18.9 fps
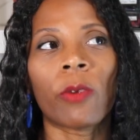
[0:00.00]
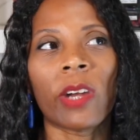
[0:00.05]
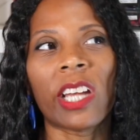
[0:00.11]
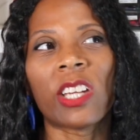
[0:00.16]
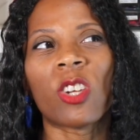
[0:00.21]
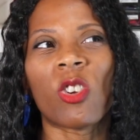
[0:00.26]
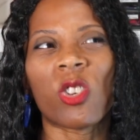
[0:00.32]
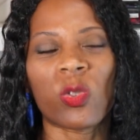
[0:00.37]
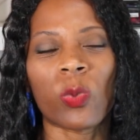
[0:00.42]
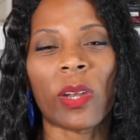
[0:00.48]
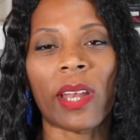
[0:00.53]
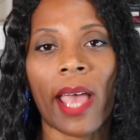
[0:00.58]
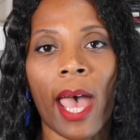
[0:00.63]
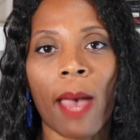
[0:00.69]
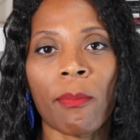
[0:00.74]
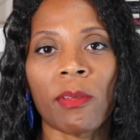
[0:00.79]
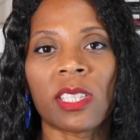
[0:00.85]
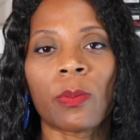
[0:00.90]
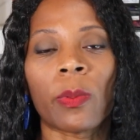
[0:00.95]
knows what
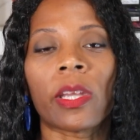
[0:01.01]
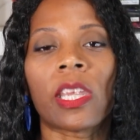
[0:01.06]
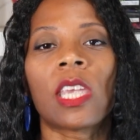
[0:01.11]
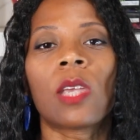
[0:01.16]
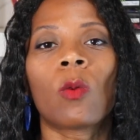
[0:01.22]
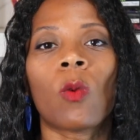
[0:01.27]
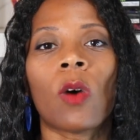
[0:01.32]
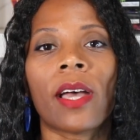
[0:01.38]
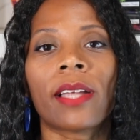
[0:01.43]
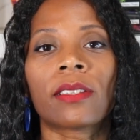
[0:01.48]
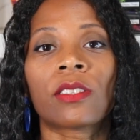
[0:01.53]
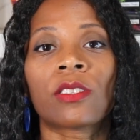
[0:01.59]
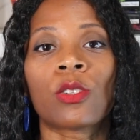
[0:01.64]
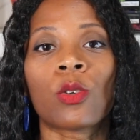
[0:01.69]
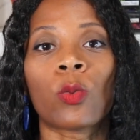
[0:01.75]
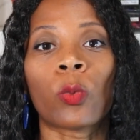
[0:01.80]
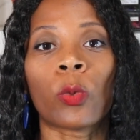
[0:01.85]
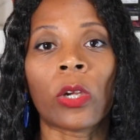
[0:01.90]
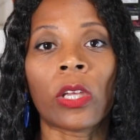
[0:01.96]
happens, but he wants
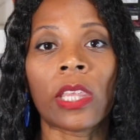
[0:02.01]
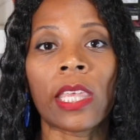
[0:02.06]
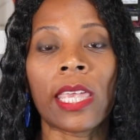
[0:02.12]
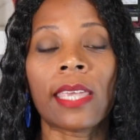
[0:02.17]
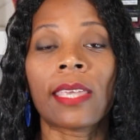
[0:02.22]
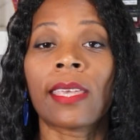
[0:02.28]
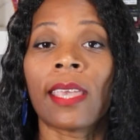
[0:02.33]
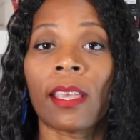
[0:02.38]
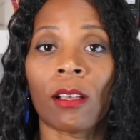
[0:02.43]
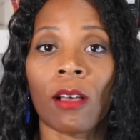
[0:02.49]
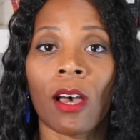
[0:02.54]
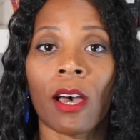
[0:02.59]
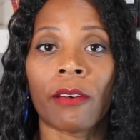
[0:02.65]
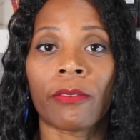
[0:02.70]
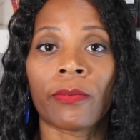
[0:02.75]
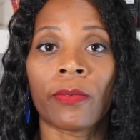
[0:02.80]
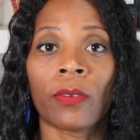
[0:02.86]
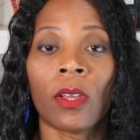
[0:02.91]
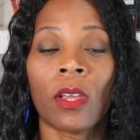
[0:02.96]
to really kick
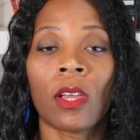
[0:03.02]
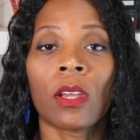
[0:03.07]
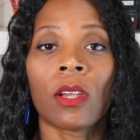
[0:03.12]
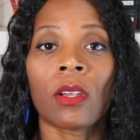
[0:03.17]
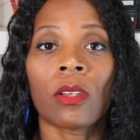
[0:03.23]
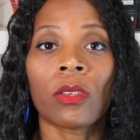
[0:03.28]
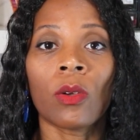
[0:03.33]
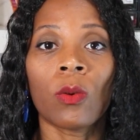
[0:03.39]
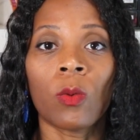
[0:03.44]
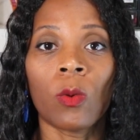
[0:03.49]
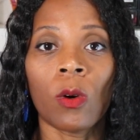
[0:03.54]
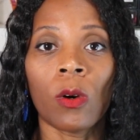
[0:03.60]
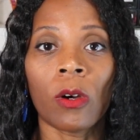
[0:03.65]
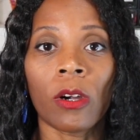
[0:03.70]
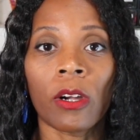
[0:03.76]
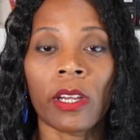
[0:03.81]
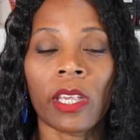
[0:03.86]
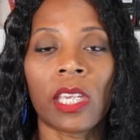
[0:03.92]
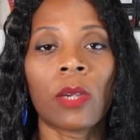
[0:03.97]
off the
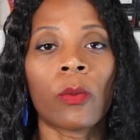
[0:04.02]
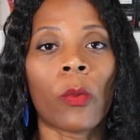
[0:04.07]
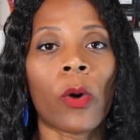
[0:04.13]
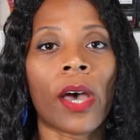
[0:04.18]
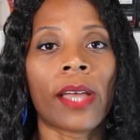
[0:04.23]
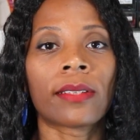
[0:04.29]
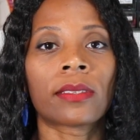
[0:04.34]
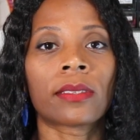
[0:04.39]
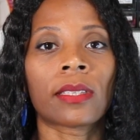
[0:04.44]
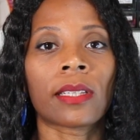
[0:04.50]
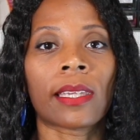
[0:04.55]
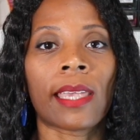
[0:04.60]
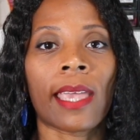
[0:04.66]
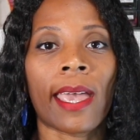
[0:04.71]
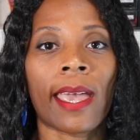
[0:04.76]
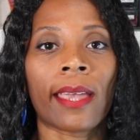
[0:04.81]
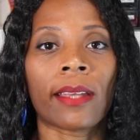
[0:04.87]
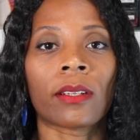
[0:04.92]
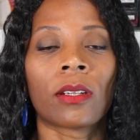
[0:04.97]
war. He wants to
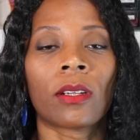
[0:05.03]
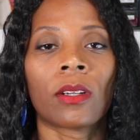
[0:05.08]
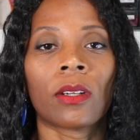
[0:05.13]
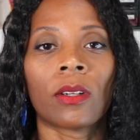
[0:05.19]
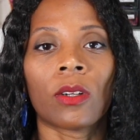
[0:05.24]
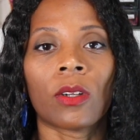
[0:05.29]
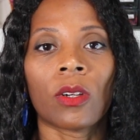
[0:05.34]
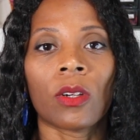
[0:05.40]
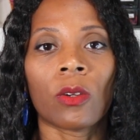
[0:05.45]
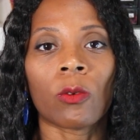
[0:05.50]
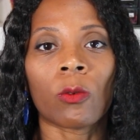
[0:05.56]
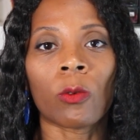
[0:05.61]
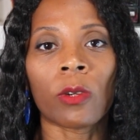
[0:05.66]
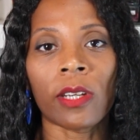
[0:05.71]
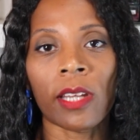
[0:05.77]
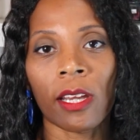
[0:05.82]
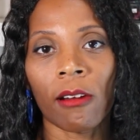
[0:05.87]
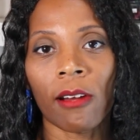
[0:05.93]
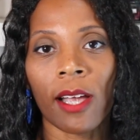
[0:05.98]
get
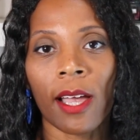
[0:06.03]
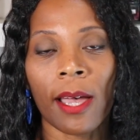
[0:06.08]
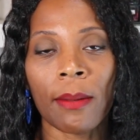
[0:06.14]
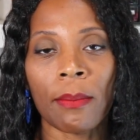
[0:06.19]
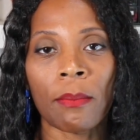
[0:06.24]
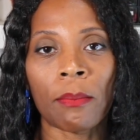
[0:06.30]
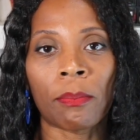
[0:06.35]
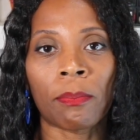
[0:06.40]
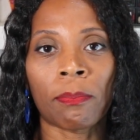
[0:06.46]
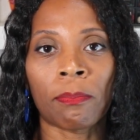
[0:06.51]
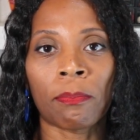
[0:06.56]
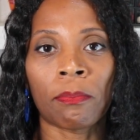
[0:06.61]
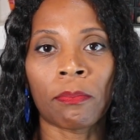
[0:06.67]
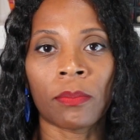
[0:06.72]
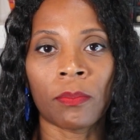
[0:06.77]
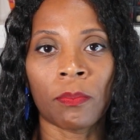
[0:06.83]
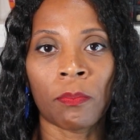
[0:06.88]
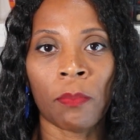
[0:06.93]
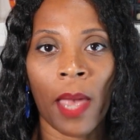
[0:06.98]
Rhaenyra
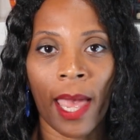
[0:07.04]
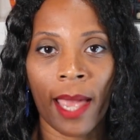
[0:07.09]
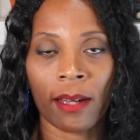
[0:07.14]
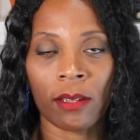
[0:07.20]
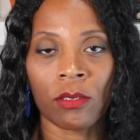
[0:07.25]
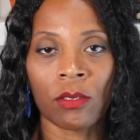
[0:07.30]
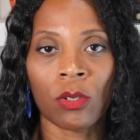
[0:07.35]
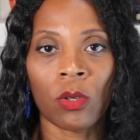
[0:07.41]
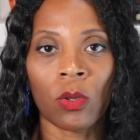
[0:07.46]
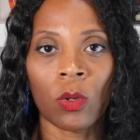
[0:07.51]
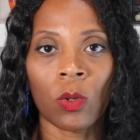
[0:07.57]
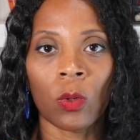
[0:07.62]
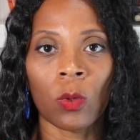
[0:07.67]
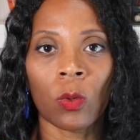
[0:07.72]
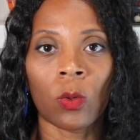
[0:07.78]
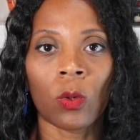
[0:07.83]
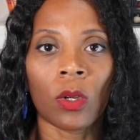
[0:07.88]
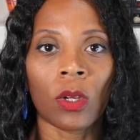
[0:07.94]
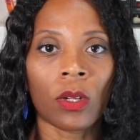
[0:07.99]
back
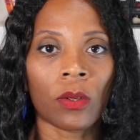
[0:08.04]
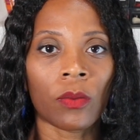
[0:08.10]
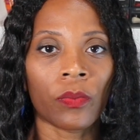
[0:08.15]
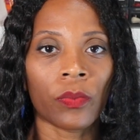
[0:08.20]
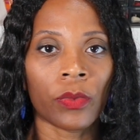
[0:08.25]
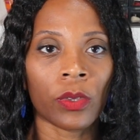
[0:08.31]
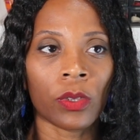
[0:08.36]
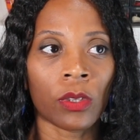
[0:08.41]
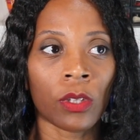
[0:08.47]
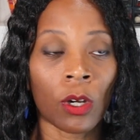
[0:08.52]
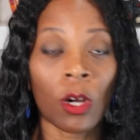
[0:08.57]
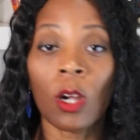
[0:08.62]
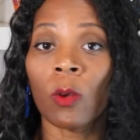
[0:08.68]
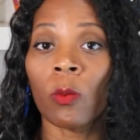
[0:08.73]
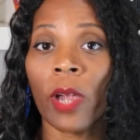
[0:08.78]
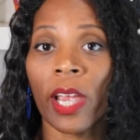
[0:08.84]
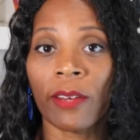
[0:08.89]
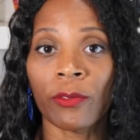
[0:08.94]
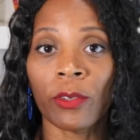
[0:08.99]
to
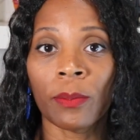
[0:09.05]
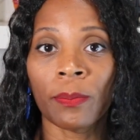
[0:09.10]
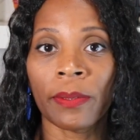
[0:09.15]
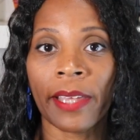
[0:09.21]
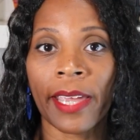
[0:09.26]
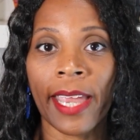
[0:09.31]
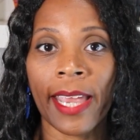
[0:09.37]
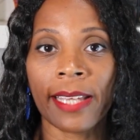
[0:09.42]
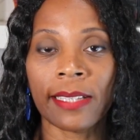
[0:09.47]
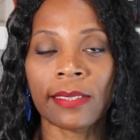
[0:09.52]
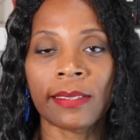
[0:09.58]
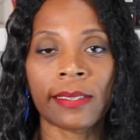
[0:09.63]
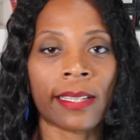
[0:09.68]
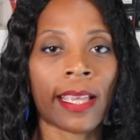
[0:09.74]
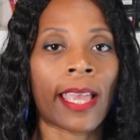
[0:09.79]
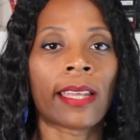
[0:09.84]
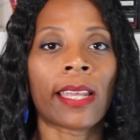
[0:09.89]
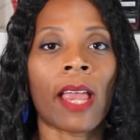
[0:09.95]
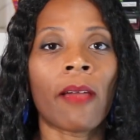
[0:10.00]
her rightful place
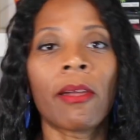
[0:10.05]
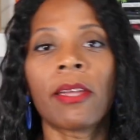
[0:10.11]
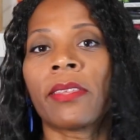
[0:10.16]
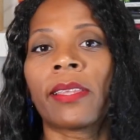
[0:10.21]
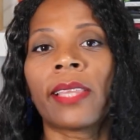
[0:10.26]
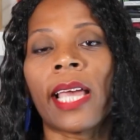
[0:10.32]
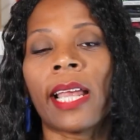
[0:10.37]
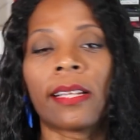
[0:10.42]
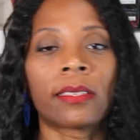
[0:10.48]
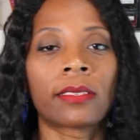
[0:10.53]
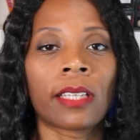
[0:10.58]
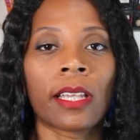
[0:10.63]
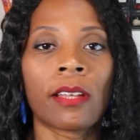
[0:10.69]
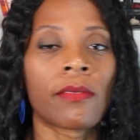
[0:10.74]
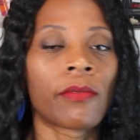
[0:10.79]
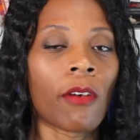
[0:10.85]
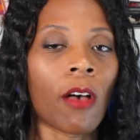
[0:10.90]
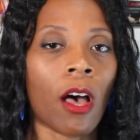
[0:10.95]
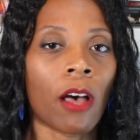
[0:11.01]
and everything that's
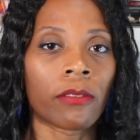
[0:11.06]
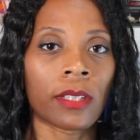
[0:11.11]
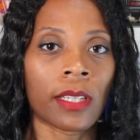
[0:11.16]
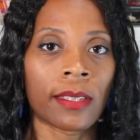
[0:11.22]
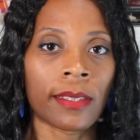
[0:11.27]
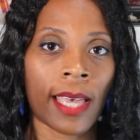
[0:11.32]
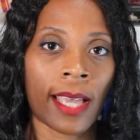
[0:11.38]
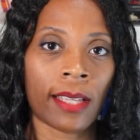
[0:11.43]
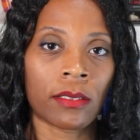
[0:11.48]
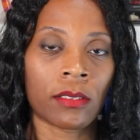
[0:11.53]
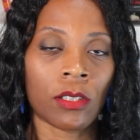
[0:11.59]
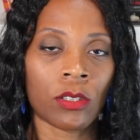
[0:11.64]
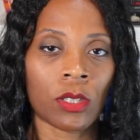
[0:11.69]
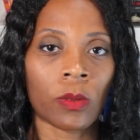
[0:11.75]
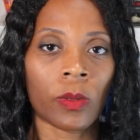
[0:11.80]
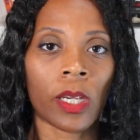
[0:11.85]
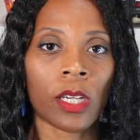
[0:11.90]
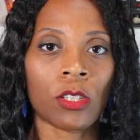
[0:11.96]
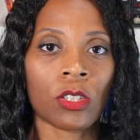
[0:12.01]
involved in that
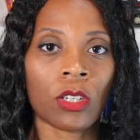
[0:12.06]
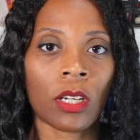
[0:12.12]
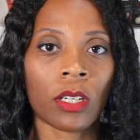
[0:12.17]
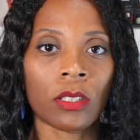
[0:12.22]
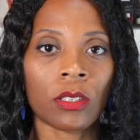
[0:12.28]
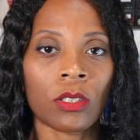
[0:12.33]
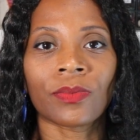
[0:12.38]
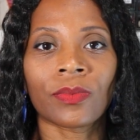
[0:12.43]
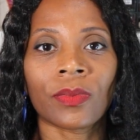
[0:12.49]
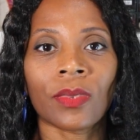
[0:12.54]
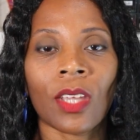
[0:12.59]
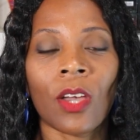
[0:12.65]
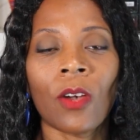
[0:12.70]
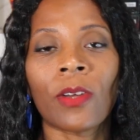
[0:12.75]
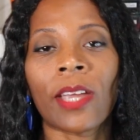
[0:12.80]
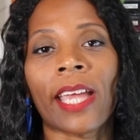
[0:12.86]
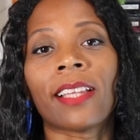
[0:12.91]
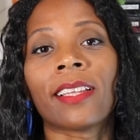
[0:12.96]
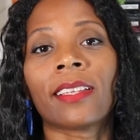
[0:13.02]
situation.
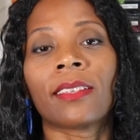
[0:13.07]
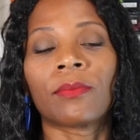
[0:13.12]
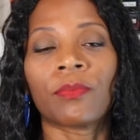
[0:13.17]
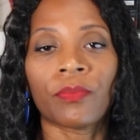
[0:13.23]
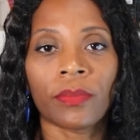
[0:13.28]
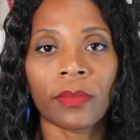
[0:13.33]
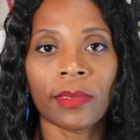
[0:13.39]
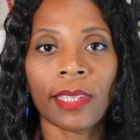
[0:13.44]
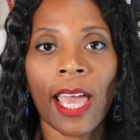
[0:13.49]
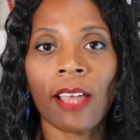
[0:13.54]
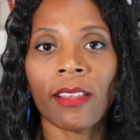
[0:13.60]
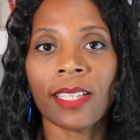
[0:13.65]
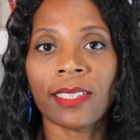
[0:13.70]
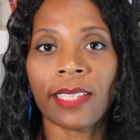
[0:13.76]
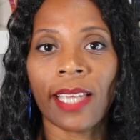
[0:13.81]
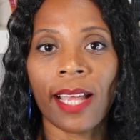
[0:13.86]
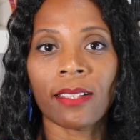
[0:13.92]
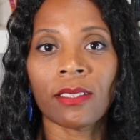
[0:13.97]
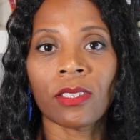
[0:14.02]
Okay, now
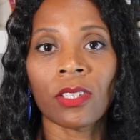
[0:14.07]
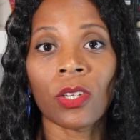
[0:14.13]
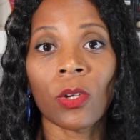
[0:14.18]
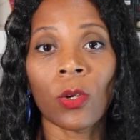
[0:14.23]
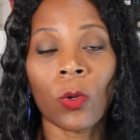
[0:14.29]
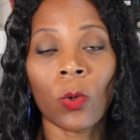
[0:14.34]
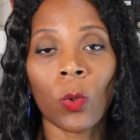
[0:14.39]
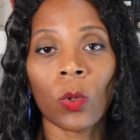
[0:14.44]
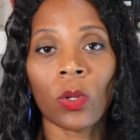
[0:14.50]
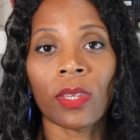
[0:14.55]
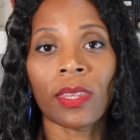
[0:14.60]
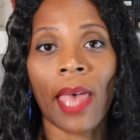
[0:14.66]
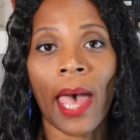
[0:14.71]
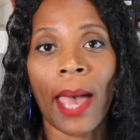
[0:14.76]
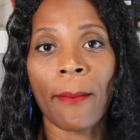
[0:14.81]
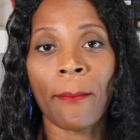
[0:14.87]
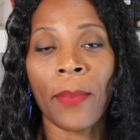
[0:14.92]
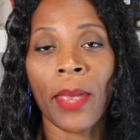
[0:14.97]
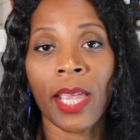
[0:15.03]
let's get to
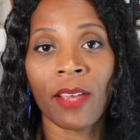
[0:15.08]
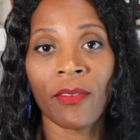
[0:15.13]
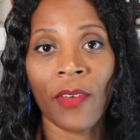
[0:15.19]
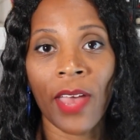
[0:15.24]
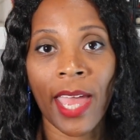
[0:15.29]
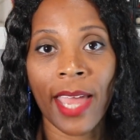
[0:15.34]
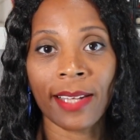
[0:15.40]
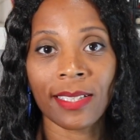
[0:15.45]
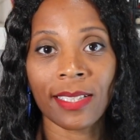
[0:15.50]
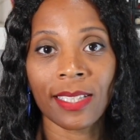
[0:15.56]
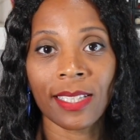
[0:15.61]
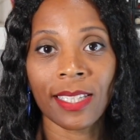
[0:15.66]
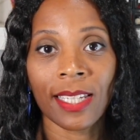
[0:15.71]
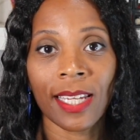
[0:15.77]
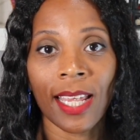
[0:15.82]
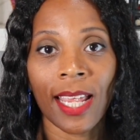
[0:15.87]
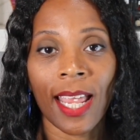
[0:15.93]
that big event